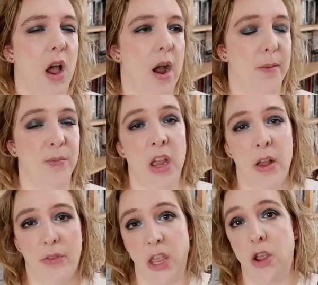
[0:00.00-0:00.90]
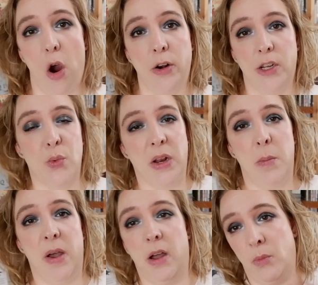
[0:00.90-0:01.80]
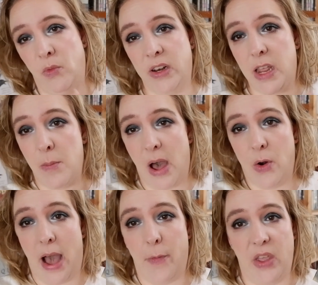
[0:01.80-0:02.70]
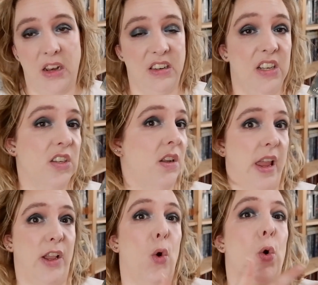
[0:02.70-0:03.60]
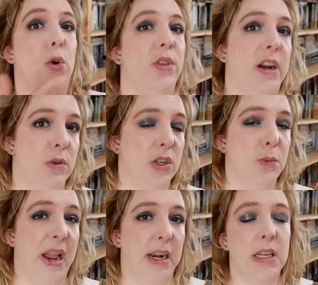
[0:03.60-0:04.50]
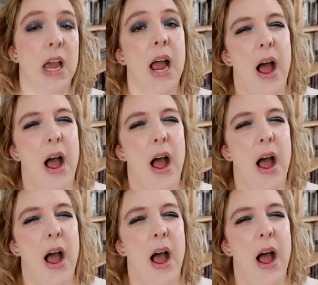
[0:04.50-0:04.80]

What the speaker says: The Yard is really about how they need to like earn their respect,